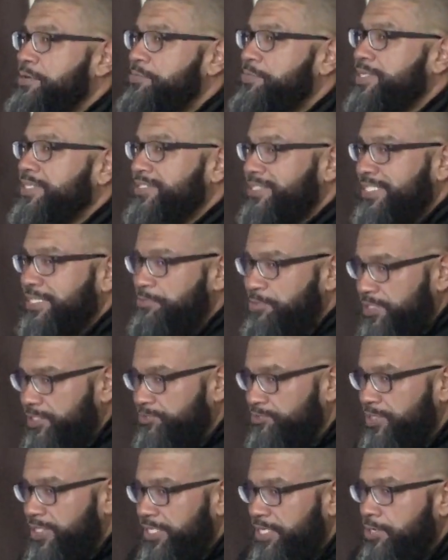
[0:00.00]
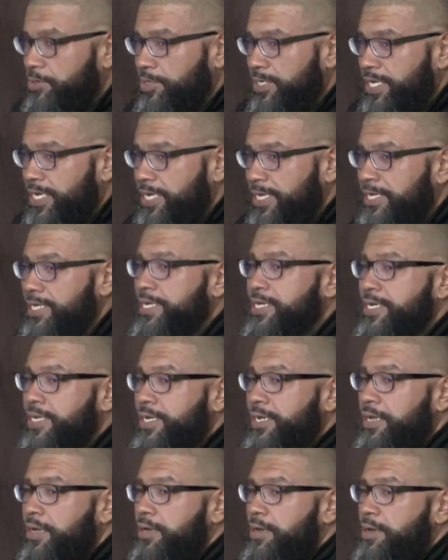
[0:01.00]
where you see what's really going on.
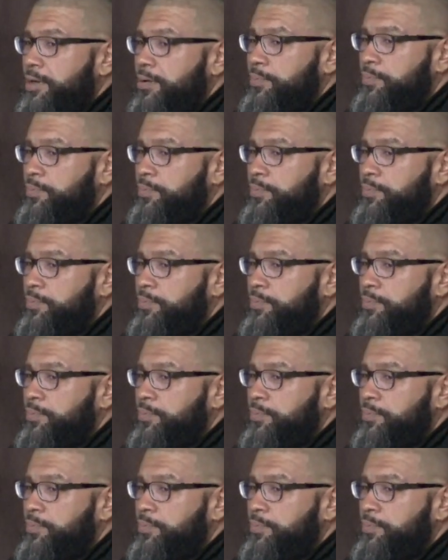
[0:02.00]
Mm-hmm.